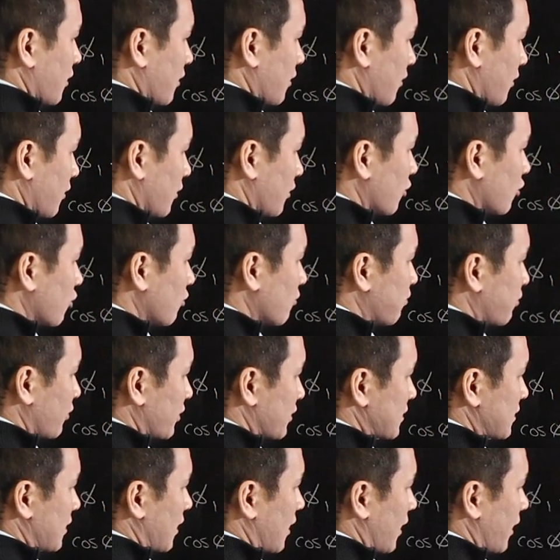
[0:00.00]
u
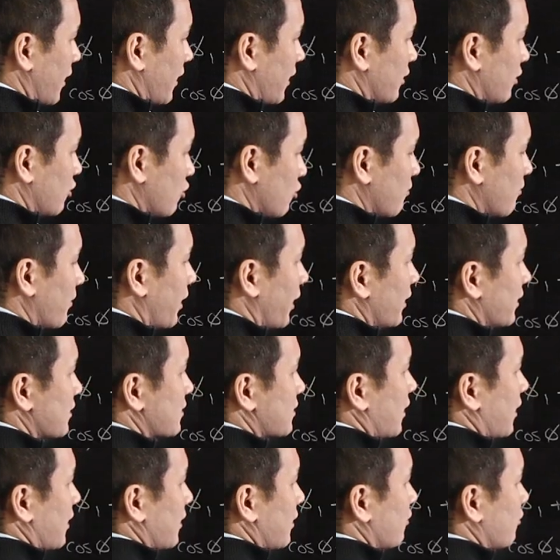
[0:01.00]
plus I and u minus
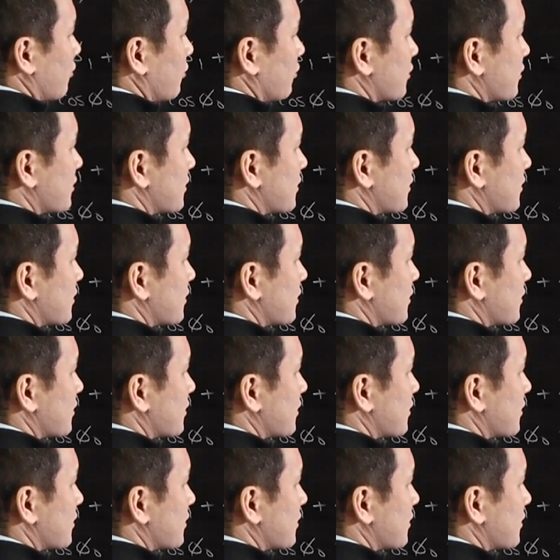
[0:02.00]
I equal to